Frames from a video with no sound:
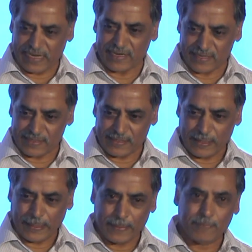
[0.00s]
color,
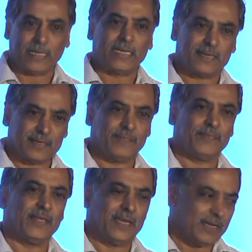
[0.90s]
but
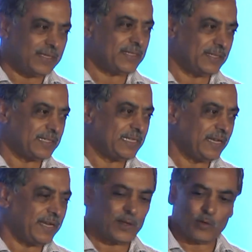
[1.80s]
it's a
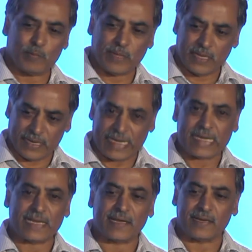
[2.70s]
synthetic ruby, red
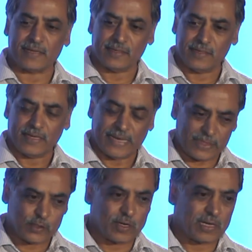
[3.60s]
in color,
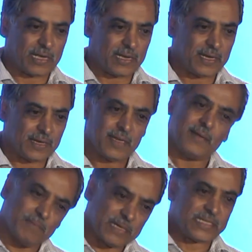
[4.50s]
natural color,
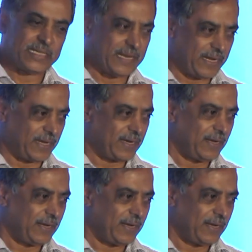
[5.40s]
but synthetic.